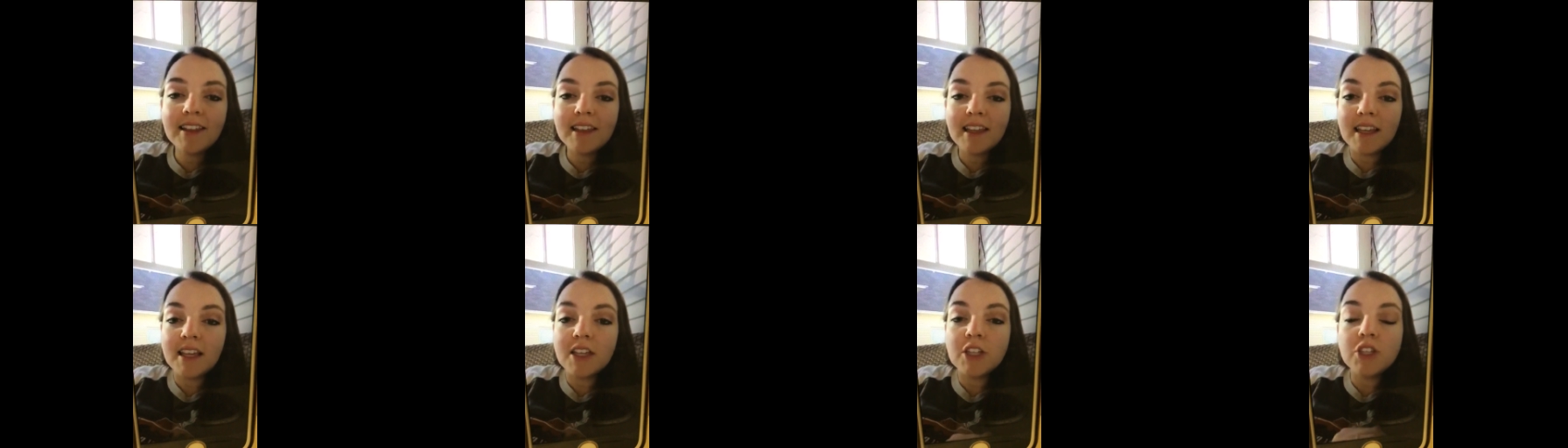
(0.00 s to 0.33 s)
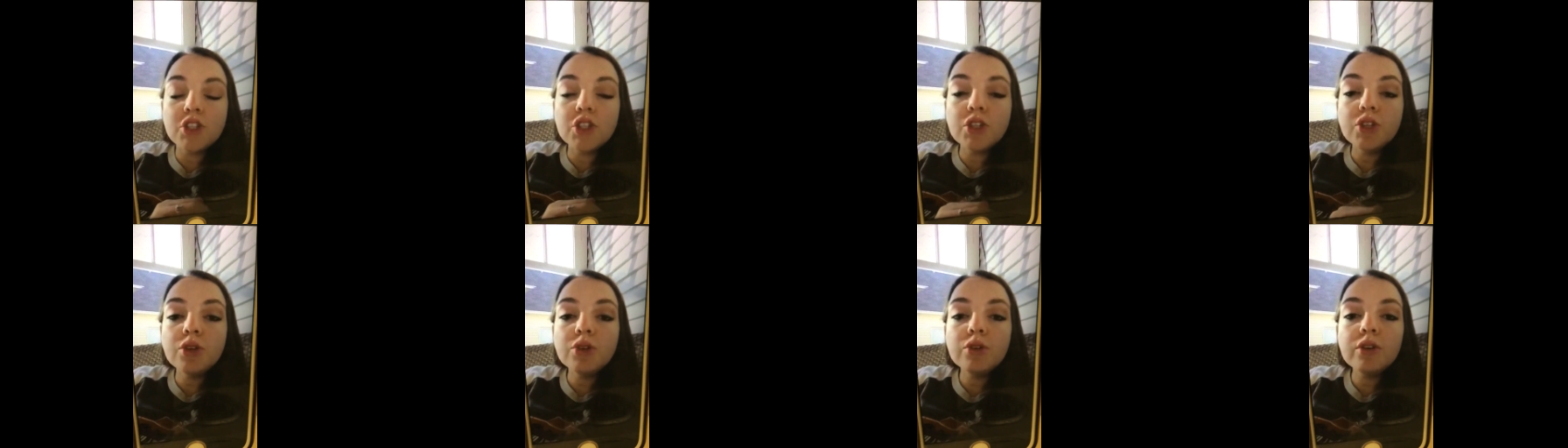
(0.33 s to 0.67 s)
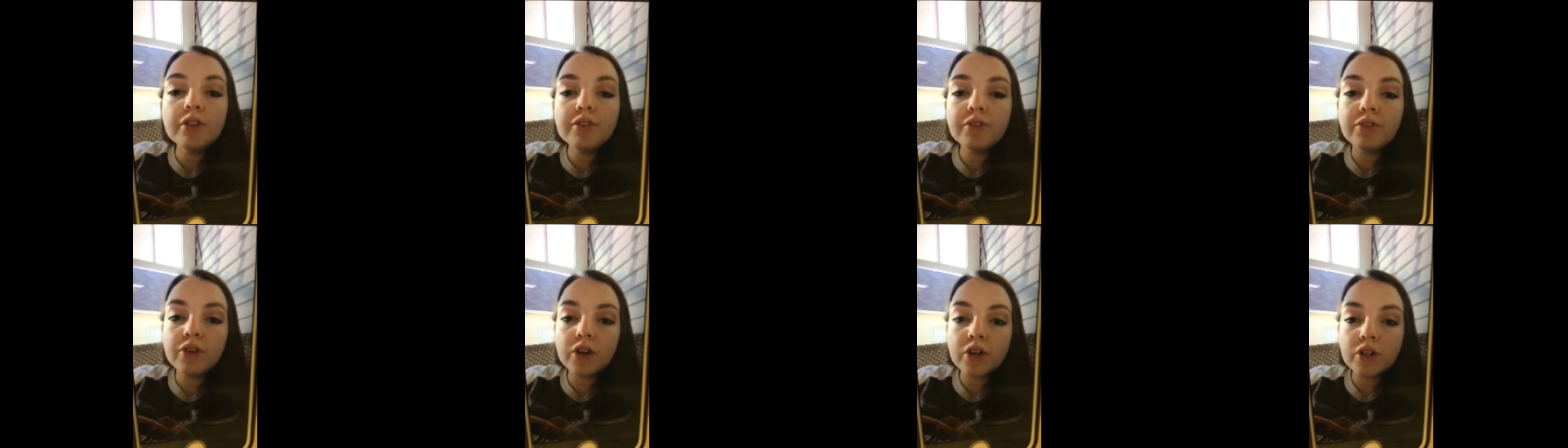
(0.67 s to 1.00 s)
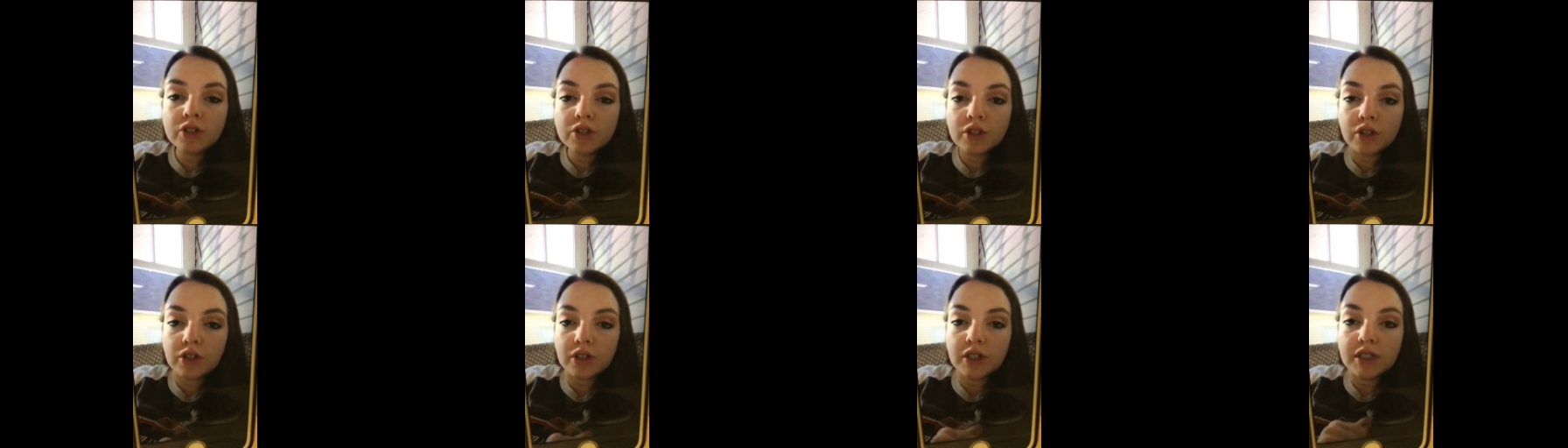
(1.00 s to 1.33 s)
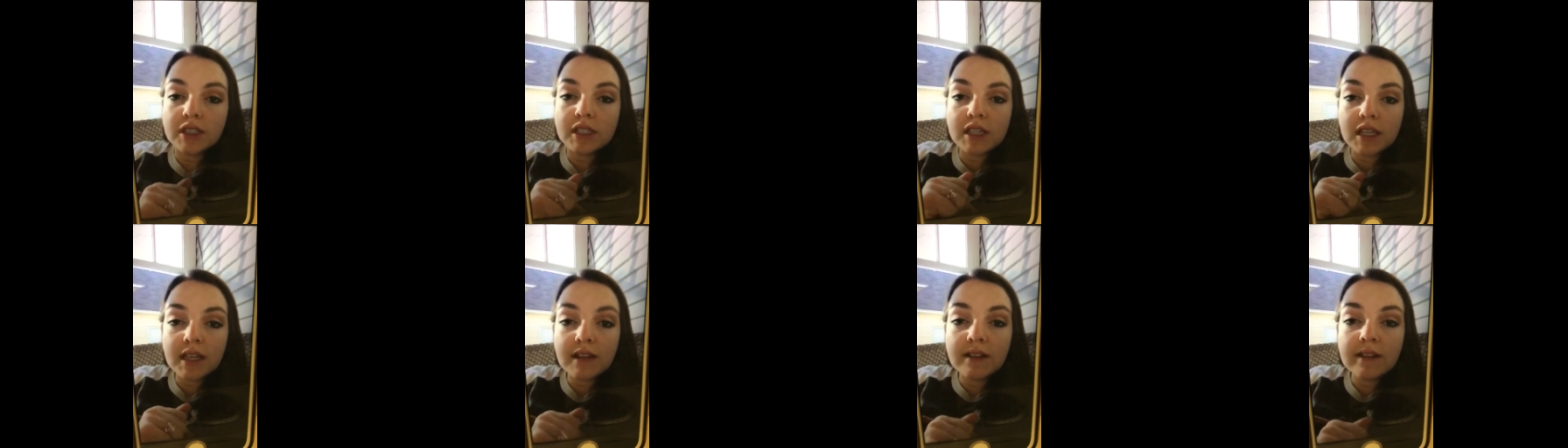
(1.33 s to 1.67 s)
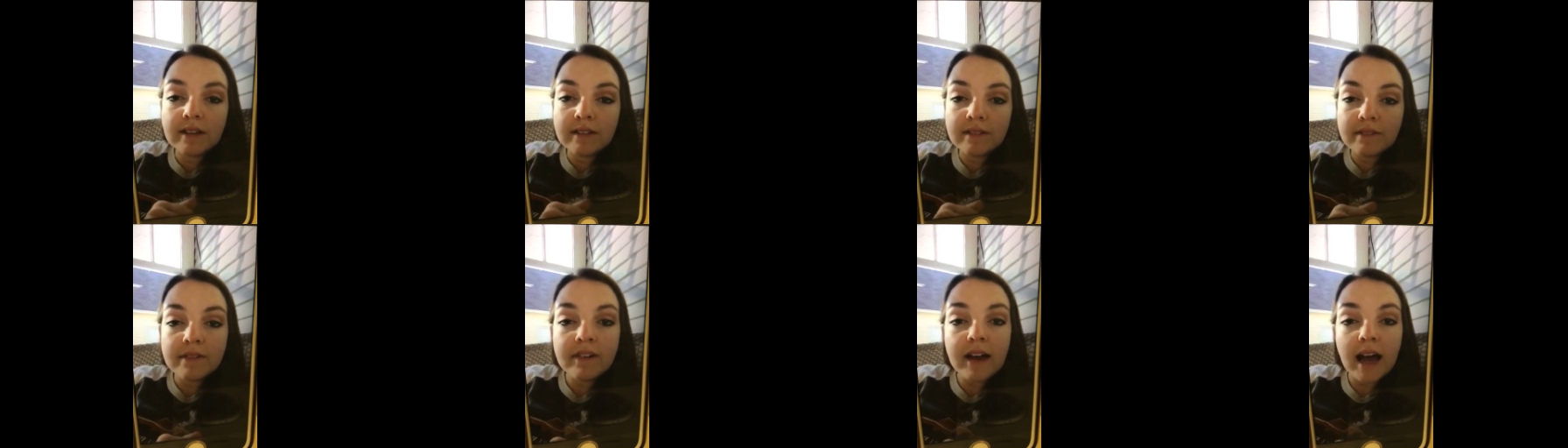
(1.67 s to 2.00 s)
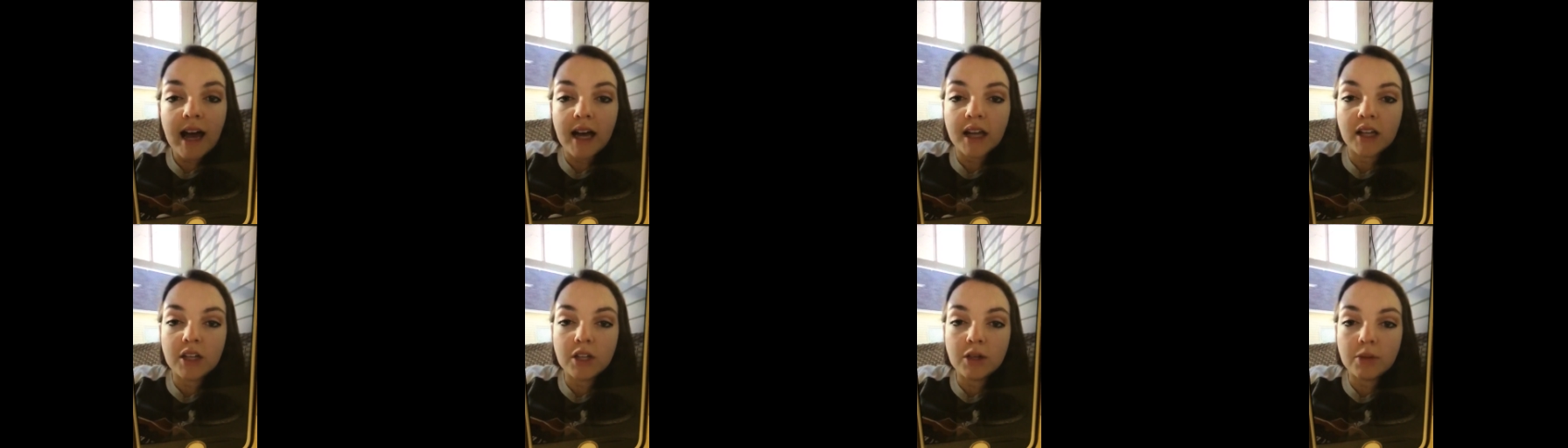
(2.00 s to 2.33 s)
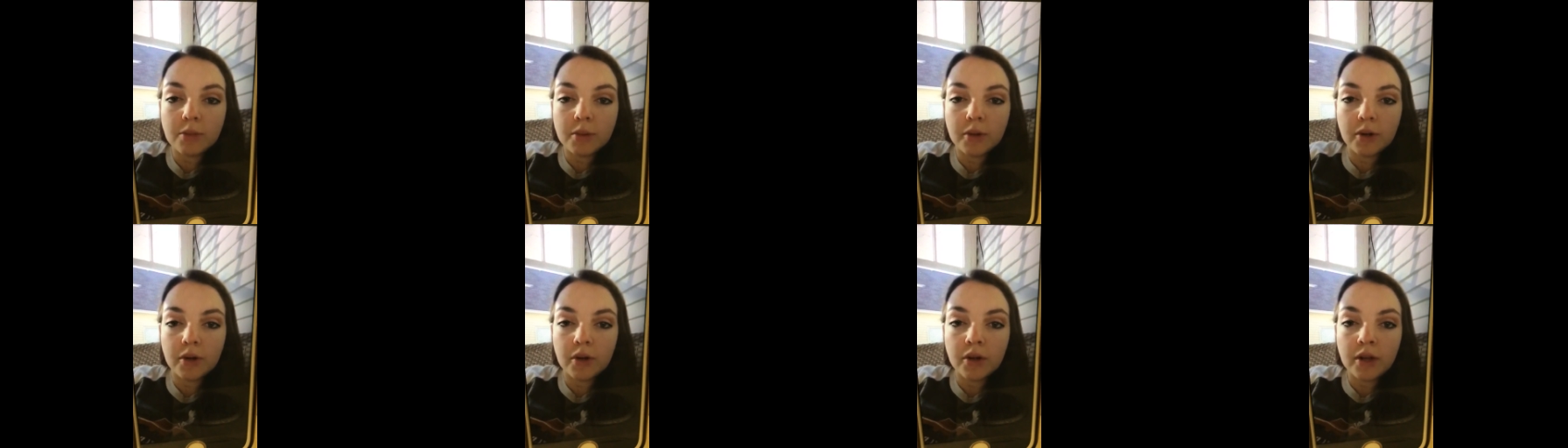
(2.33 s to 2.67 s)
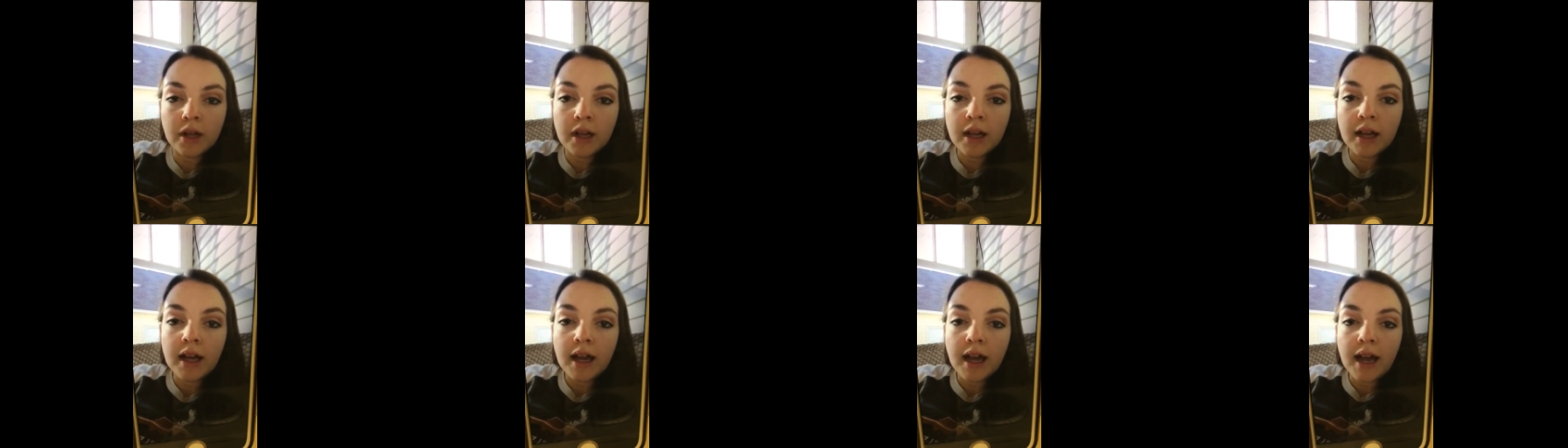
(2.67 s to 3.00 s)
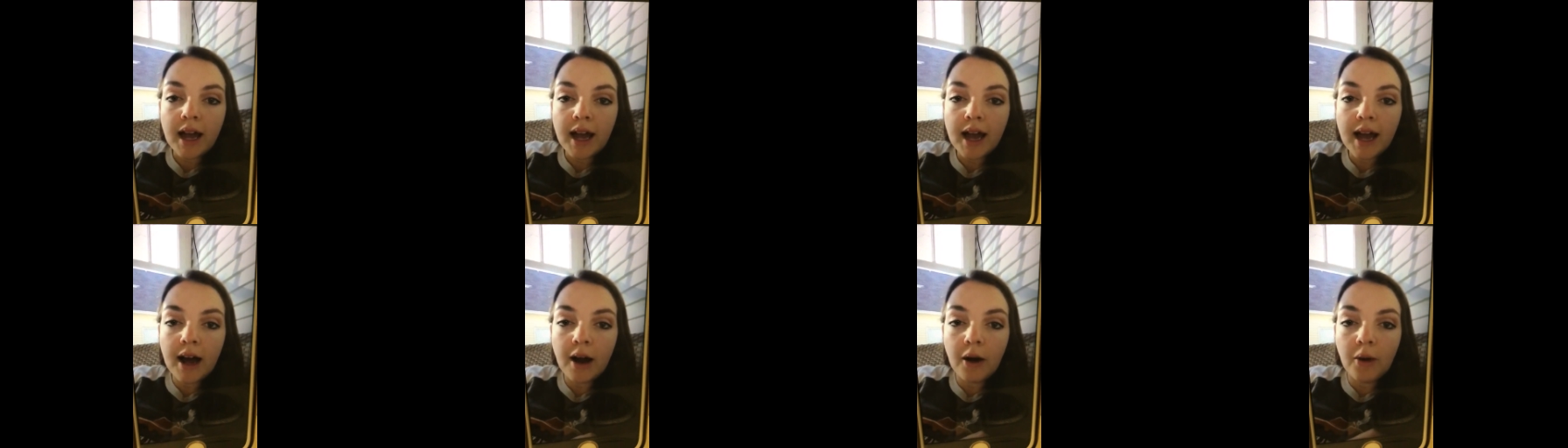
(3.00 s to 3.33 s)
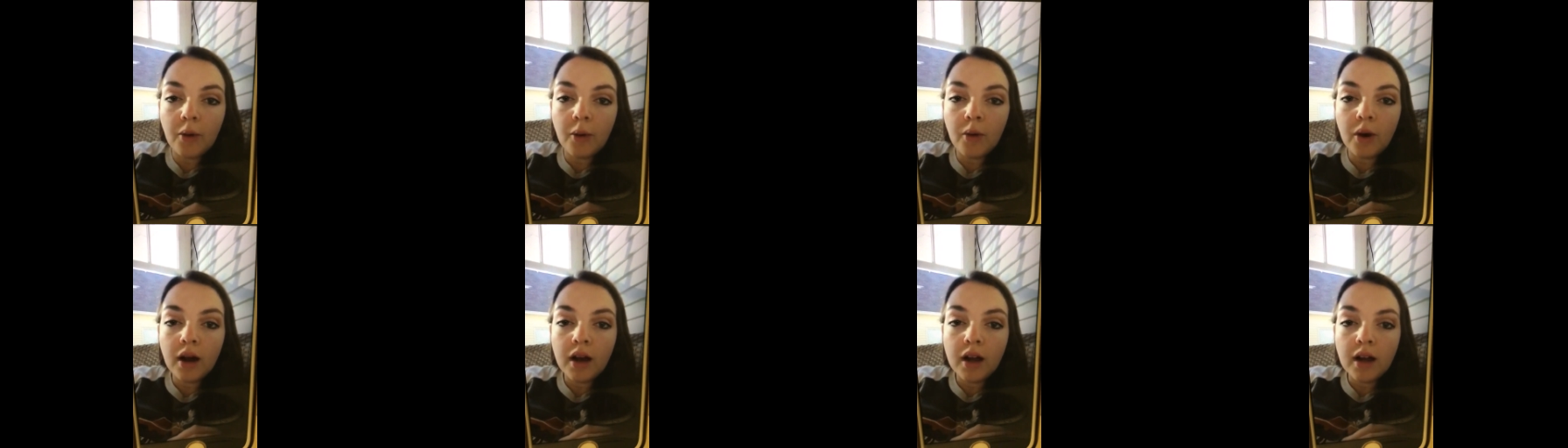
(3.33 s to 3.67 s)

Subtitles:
It's universal. It's invaluable how